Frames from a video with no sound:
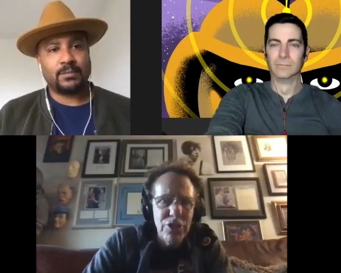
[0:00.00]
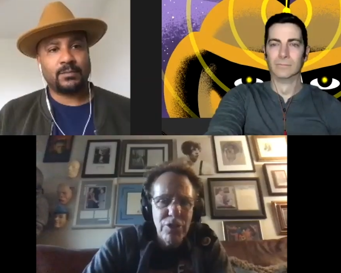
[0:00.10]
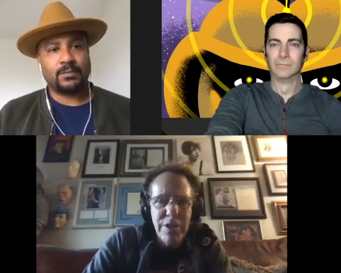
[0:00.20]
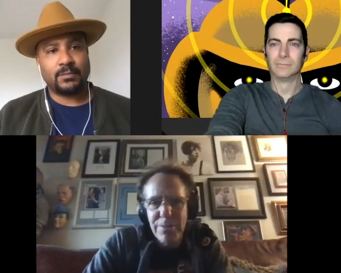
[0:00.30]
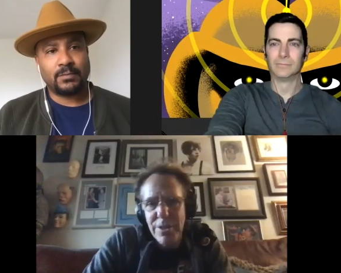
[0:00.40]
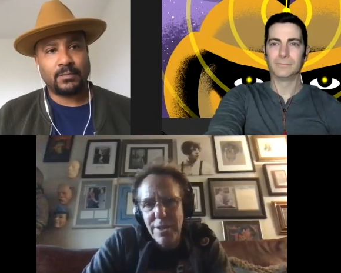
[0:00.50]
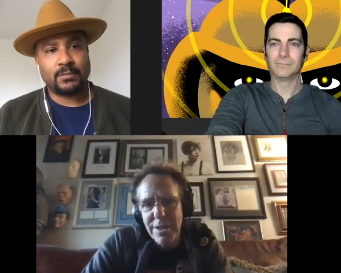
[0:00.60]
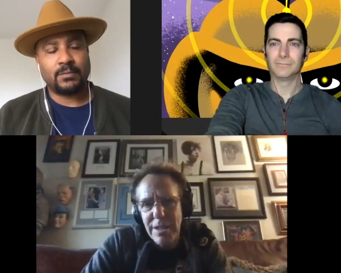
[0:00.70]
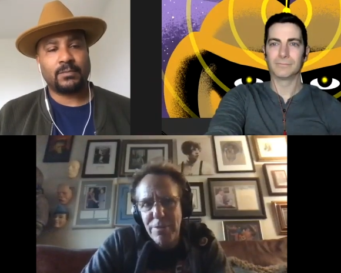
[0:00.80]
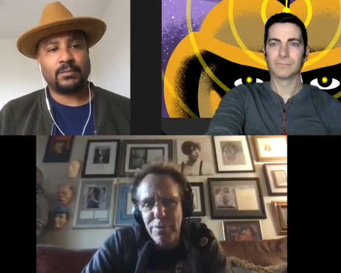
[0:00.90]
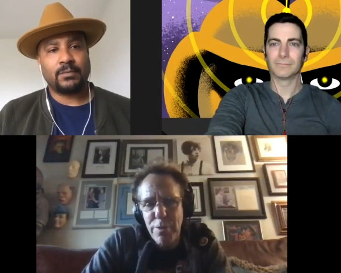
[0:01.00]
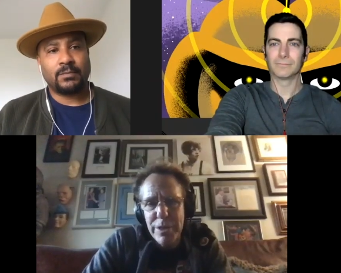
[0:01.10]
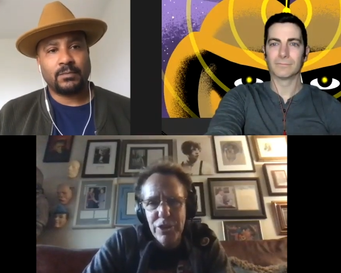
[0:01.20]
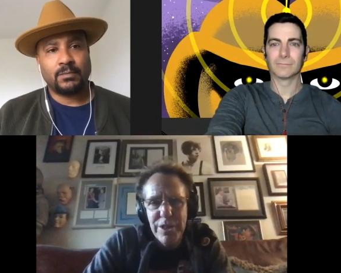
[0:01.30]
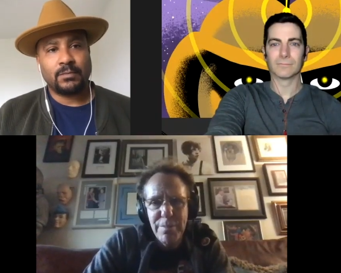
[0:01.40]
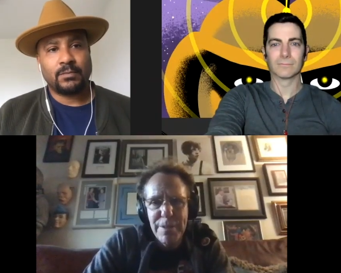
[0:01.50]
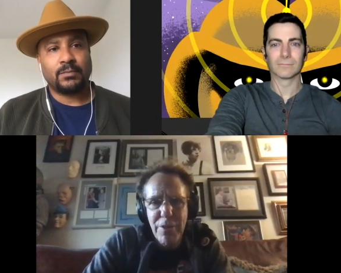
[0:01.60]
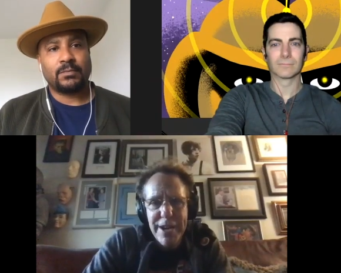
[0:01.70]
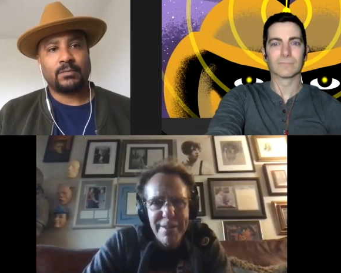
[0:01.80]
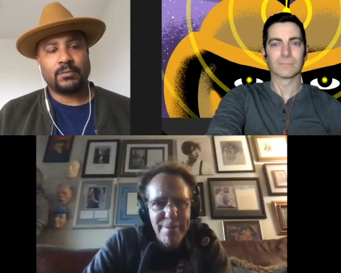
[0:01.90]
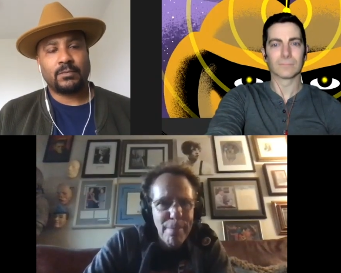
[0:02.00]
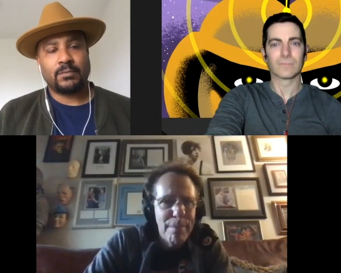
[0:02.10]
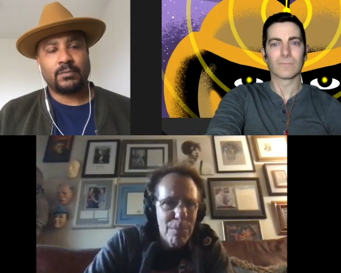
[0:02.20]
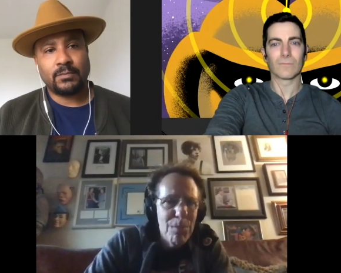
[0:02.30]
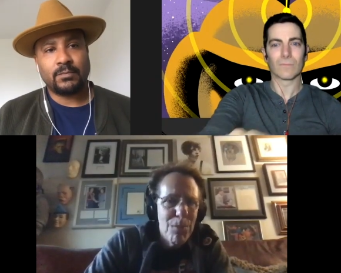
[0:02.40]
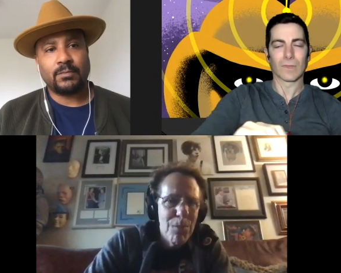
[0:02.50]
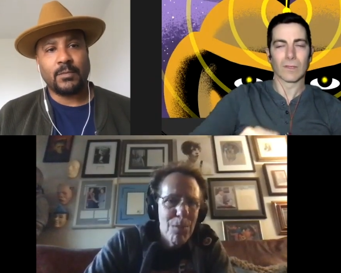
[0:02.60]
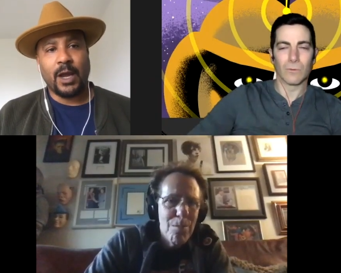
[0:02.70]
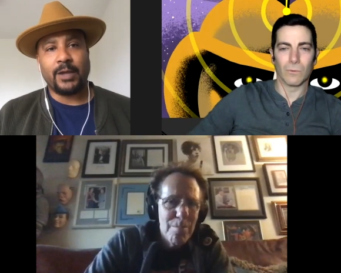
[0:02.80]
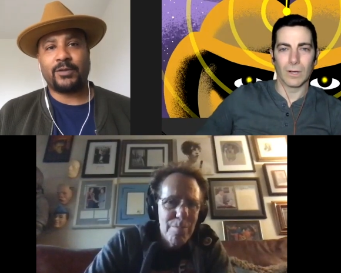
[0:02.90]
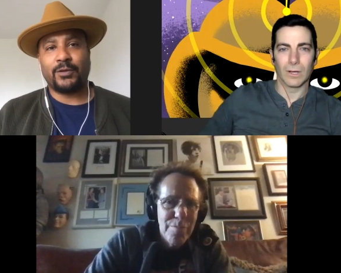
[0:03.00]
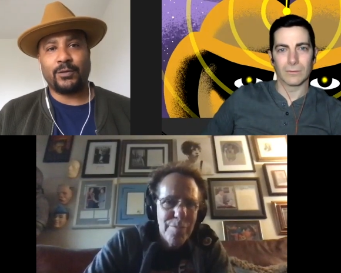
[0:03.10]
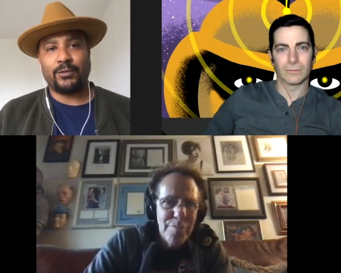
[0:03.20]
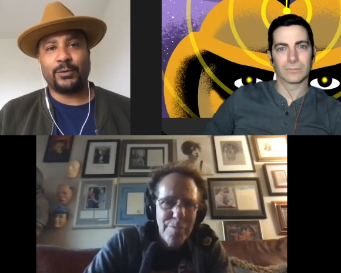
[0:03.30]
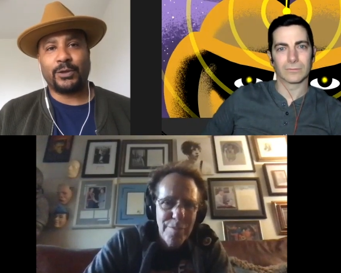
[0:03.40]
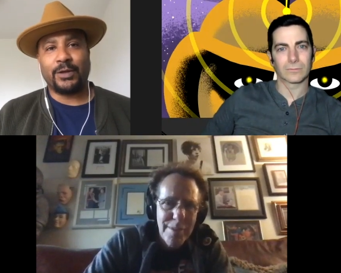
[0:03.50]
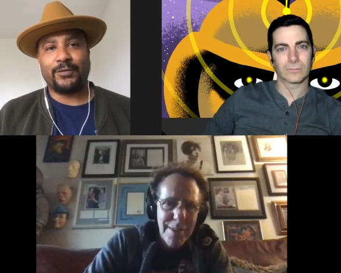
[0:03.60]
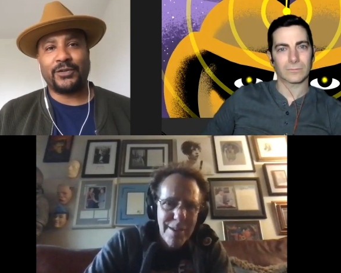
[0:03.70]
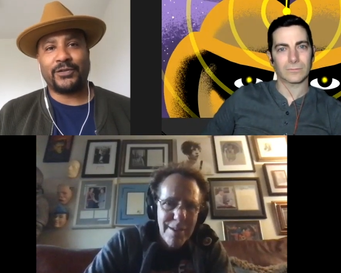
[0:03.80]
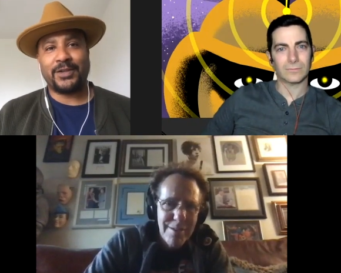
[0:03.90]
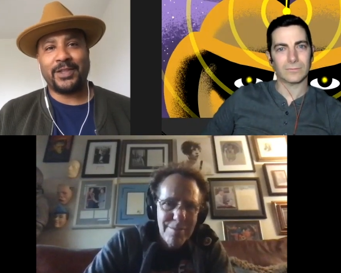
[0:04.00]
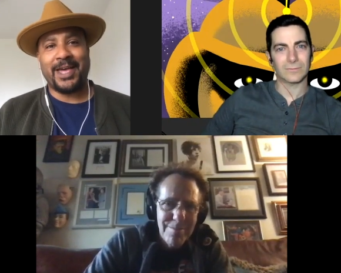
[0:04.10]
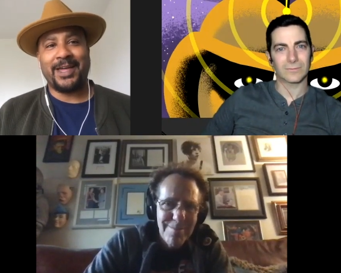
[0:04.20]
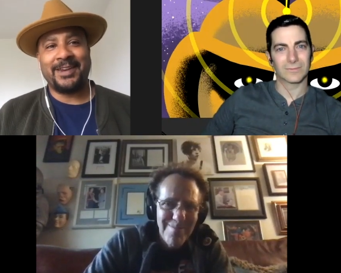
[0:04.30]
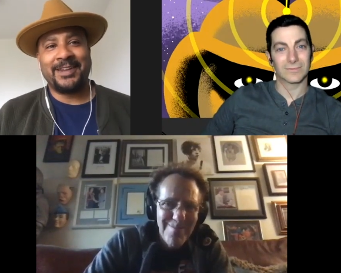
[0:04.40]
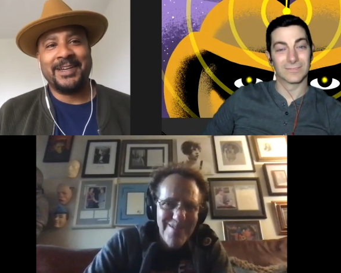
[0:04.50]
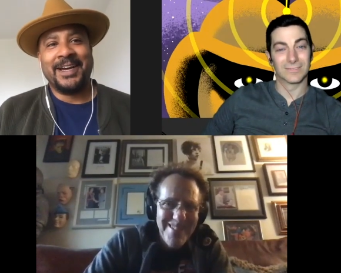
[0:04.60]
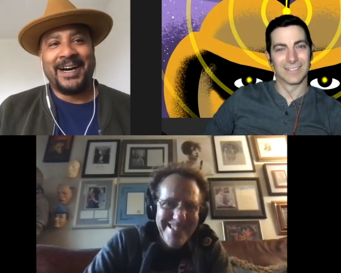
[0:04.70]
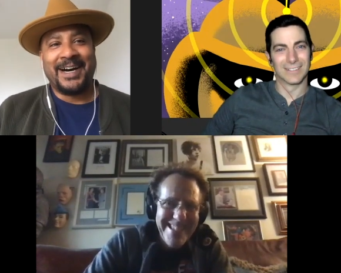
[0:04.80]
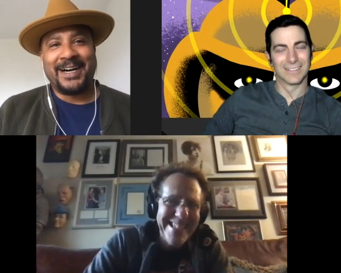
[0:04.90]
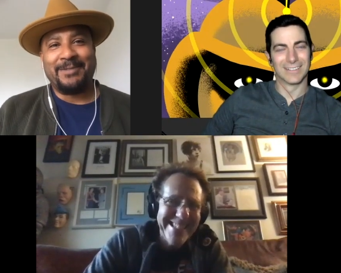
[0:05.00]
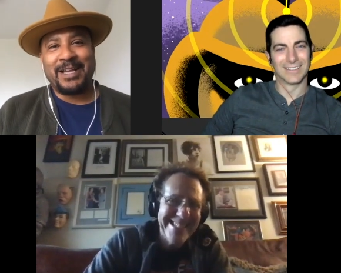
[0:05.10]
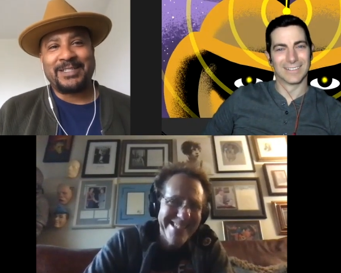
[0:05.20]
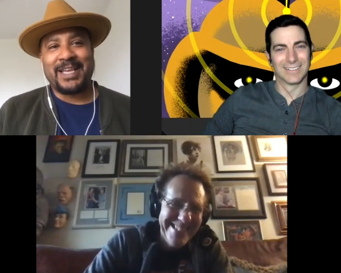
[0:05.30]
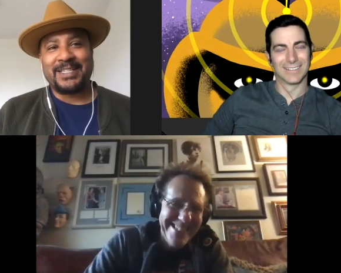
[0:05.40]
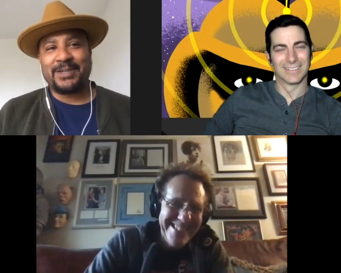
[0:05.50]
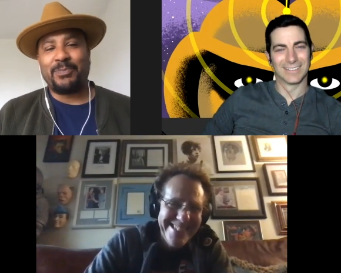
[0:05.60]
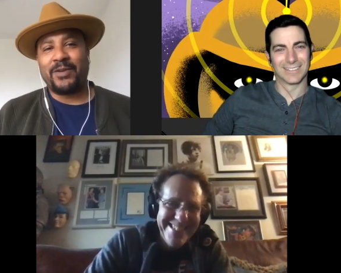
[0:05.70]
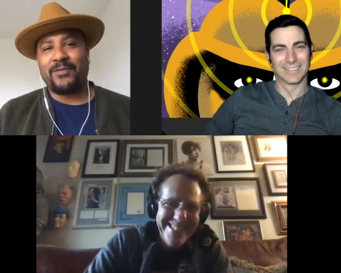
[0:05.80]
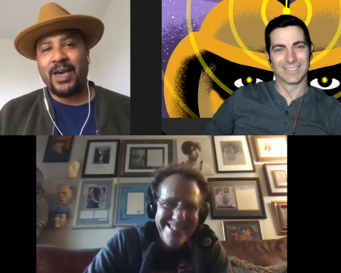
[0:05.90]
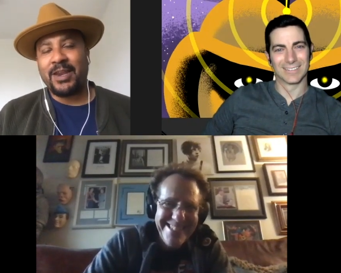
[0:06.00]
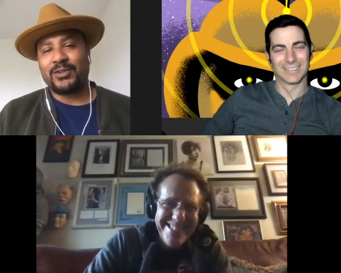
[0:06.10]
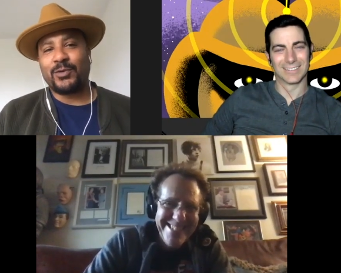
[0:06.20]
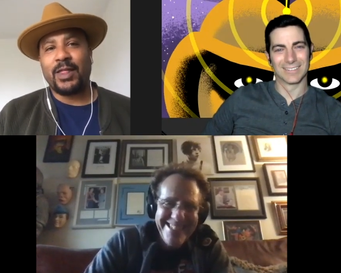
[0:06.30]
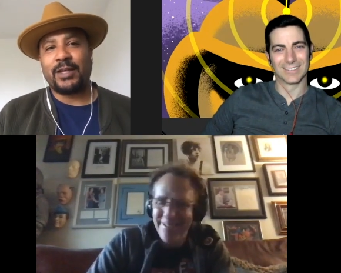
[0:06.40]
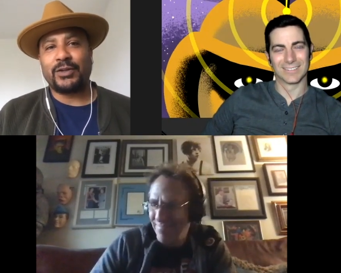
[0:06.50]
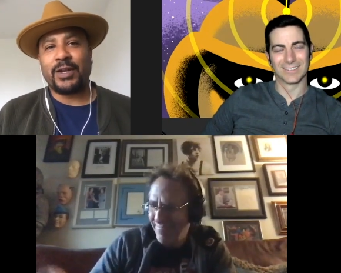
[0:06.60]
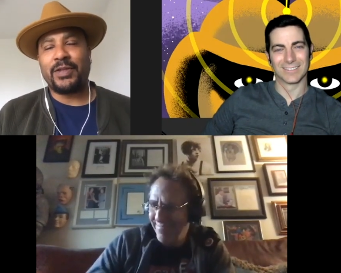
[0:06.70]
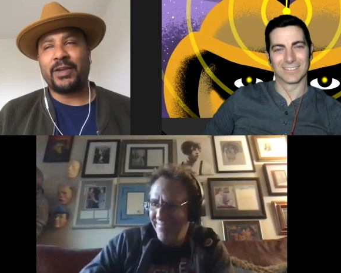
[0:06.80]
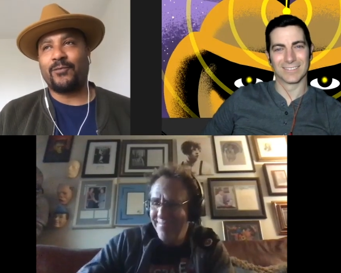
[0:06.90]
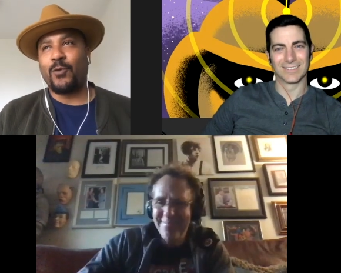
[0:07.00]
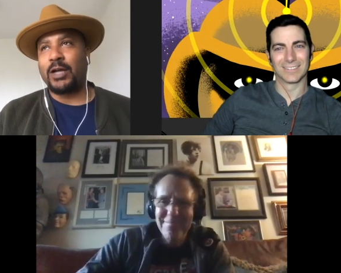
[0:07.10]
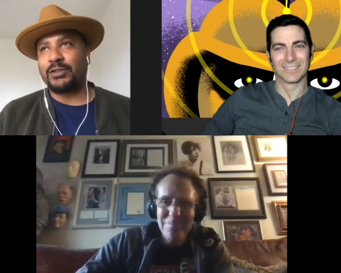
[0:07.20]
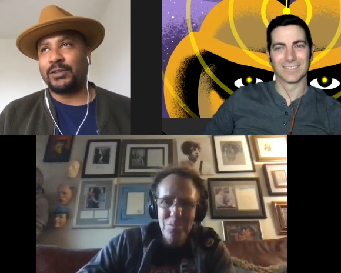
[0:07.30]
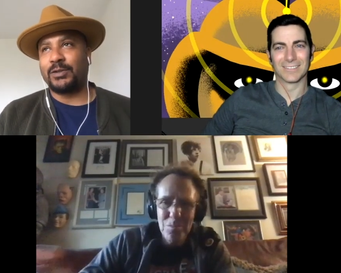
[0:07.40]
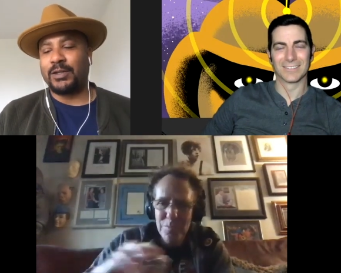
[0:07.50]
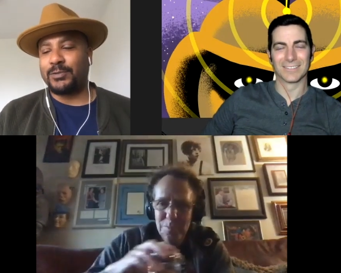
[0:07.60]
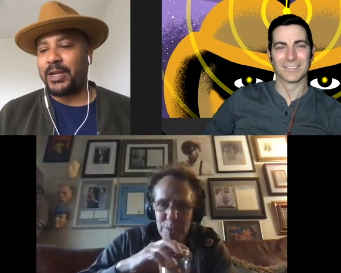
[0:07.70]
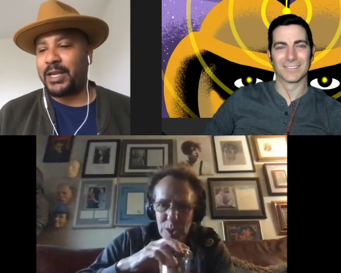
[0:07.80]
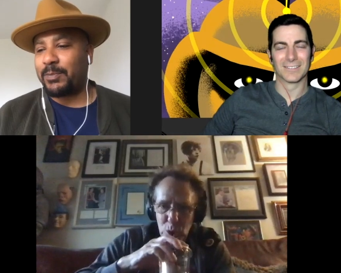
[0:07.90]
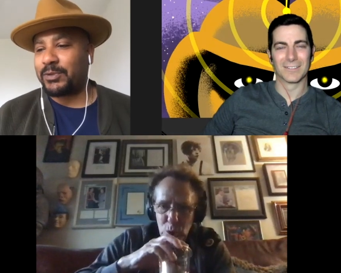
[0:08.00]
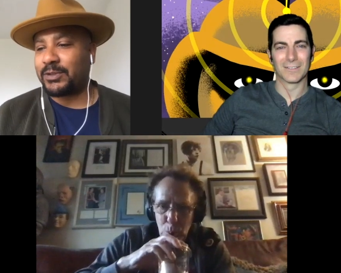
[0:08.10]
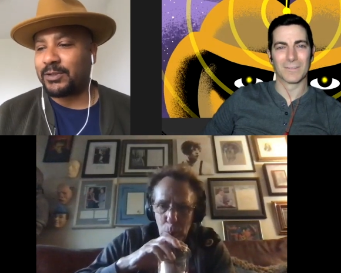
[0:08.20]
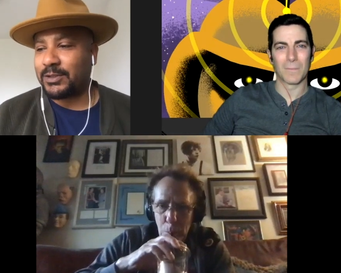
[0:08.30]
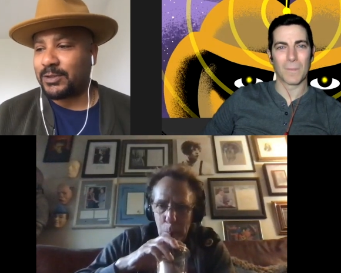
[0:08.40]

Speaker 1: come to come to fruition. It'd be great.
Speaker 2: I too would love to see that. Yes. Um, as as a big fan of Twilight Zone, I think I've watched as, as many episodes as a